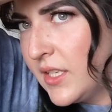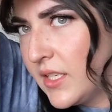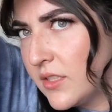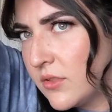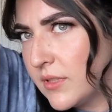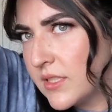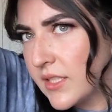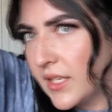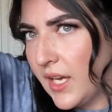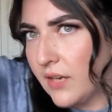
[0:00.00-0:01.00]
and twist
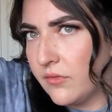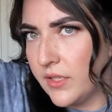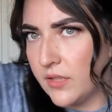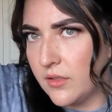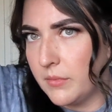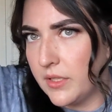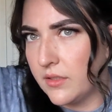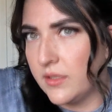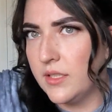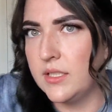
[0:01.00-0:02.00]
like halfway down the
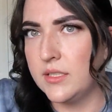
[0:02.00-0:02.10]
middle.